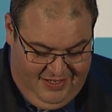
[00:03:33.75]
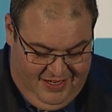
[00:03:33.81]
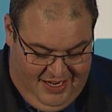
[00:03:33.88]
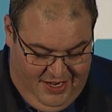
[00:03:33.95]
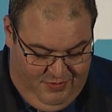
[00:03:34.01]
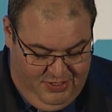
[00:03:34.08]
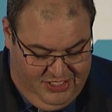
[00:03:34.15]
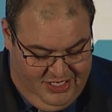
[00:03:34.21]

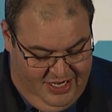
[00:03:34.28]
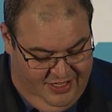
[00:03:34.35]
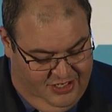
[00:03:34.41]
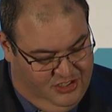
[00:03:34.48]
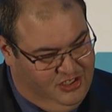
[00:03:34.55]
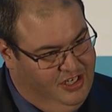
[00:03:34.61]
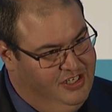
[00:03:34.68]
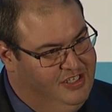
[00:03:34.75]
I always say that
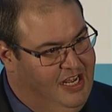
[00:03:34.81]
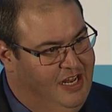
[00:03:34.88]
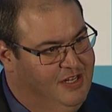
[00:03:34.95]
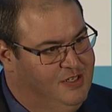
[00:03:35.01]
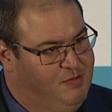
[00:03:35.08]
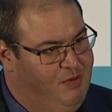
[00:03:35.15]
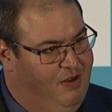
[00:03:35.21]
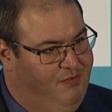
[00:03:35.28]
she
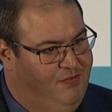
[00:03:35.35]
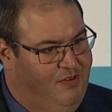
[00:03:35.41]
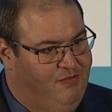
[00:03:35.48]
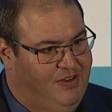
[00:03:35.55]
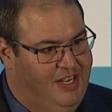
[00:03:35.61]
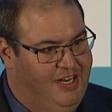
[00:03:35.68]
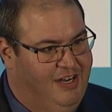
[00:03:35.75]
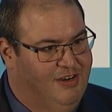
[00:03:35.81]
sentenced me to
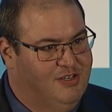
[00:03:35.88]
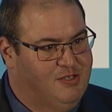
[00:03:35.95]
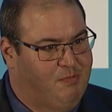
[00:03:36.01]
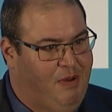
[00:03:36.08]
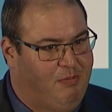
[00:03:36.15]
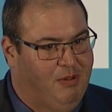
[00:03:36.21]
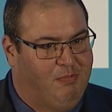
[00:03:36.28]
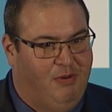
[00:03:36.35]
15 years of
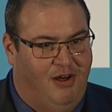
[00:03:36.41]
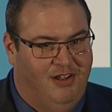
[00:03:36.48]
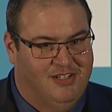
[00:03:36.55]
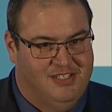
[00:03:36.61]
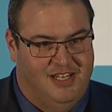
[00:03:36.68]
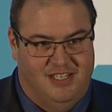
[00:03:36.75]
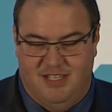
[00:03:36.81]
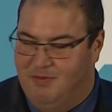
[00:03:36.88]
public
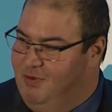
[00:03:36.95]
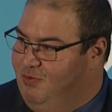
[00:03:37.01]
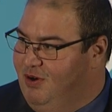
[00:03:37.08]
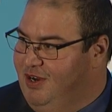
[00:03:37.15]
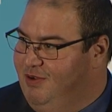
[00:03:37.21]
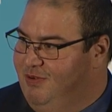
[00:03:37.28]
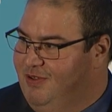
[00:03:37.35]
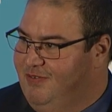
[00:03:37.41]
policy because I've been
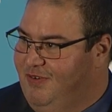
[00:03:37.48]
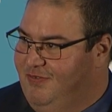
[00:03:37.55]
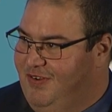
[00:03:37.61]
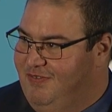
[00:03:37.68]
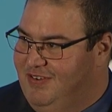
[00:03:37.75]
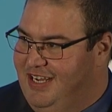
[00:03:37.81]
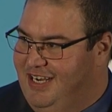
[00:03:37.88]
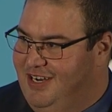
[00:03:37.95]
working with her for
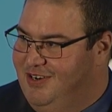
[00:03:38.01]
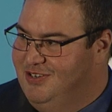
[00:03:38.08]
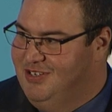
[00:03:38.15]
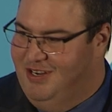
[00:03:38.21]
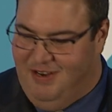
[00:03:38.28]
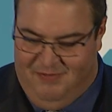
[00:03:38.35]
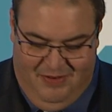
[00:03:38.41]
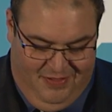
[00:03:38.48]
15 years
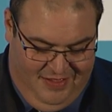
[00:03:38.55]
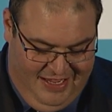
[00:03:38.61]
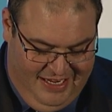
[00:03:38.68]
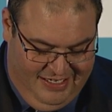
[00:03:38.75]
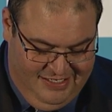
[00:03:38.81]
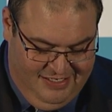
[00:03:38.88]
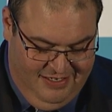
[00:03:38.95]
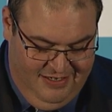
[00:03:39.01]
on different
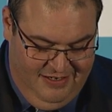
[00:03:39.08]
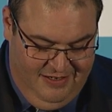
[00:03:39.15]
things.